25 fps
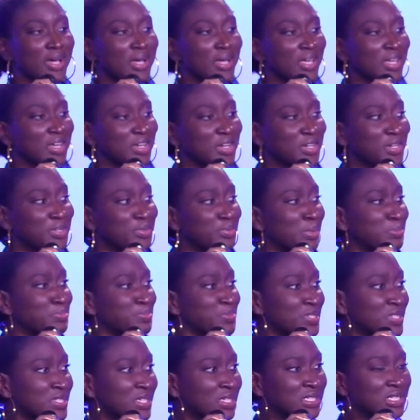Here
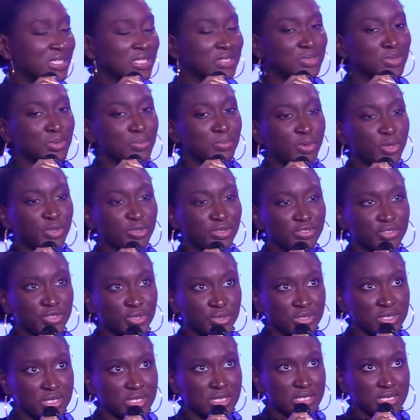representing the Board of
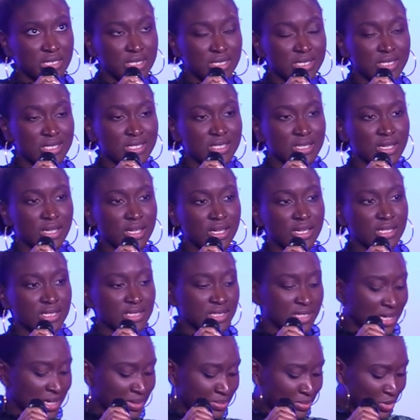Trustees, and
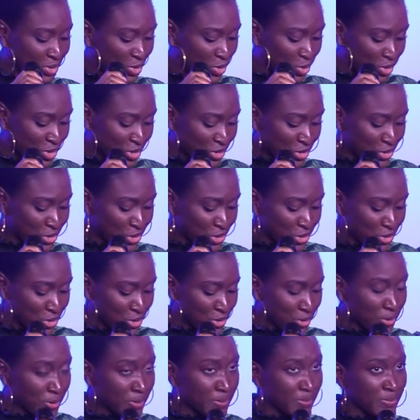I'm going to